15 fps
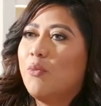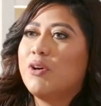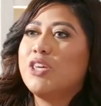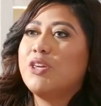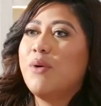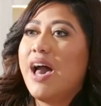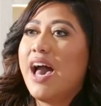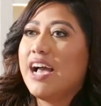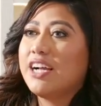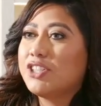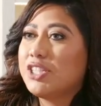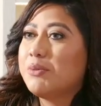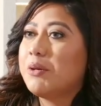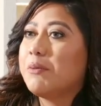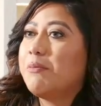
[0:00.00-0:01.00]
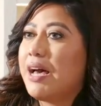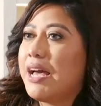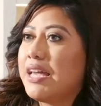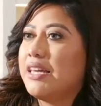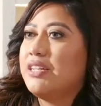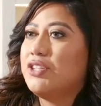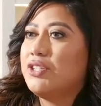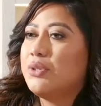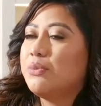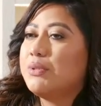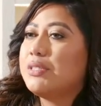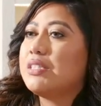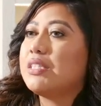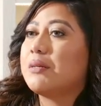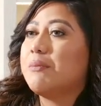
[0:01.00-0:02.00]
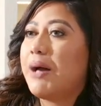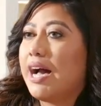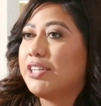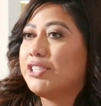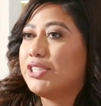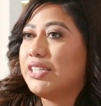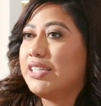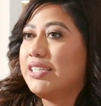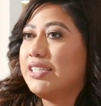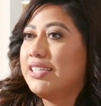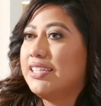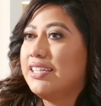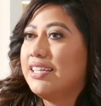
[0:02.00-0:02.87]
What you actually were buying into was their passion.